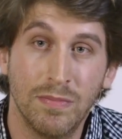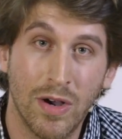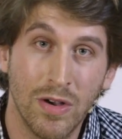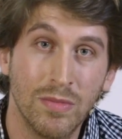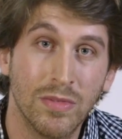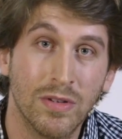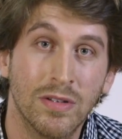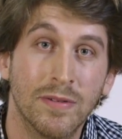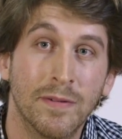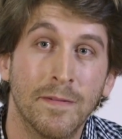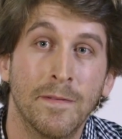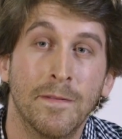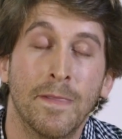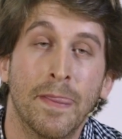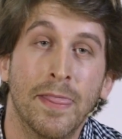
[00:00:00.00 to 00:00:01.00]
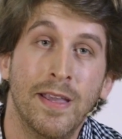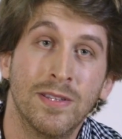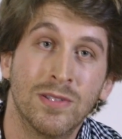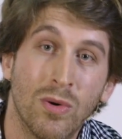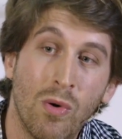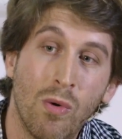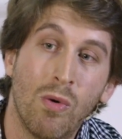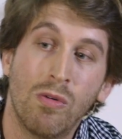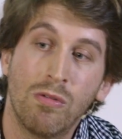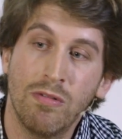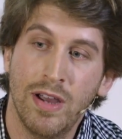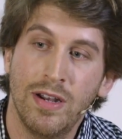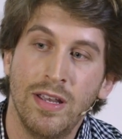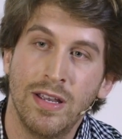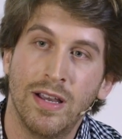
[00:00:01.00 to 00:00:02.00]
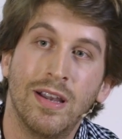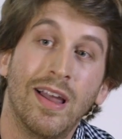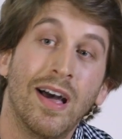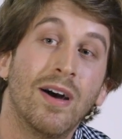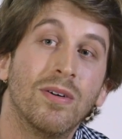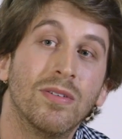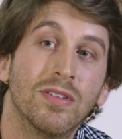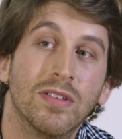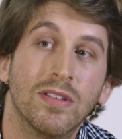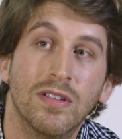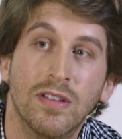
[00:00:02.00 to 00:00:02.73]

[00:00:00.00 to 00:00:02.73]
moment is already allowed.